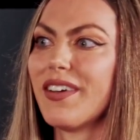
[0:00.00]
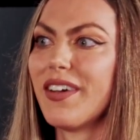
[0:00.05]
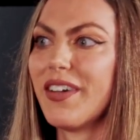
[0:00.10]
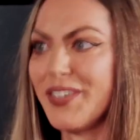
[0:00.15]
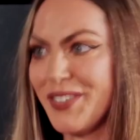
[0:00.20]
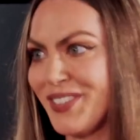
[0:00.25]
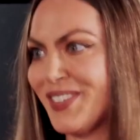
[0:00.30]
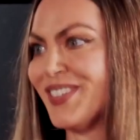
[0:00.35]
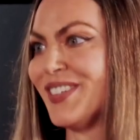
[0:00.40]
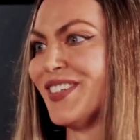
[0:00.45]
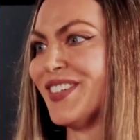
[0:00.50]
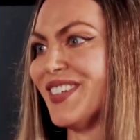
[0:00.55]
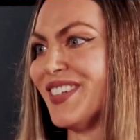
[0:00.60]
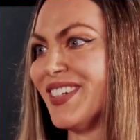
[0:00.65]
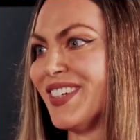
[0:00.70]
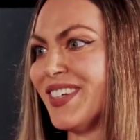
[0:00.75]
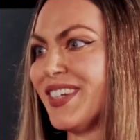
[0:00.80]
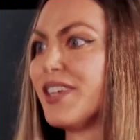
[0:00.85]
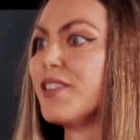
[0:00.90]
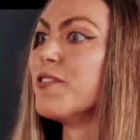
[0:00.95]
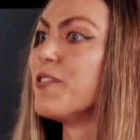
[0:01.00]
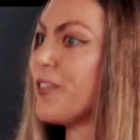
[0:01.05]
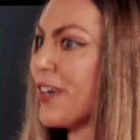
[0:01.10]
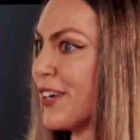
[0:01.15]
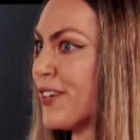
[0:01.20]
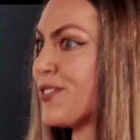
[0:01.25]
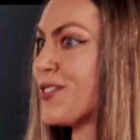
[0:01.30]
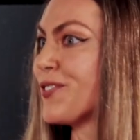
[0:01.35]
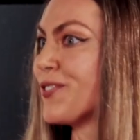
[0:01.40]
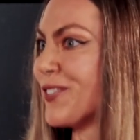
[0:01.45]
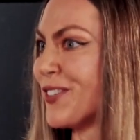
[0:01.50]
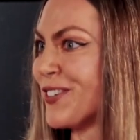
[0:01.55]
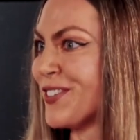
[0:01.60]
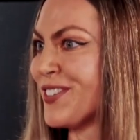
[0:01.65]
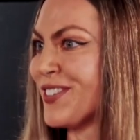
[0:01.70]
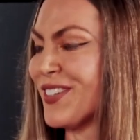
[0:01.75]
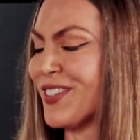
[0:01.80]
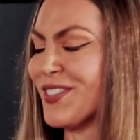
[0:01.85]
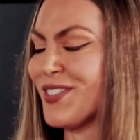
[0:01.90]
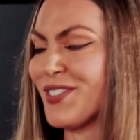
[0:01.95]
Assyrian and vice
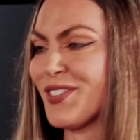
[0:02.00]
versa.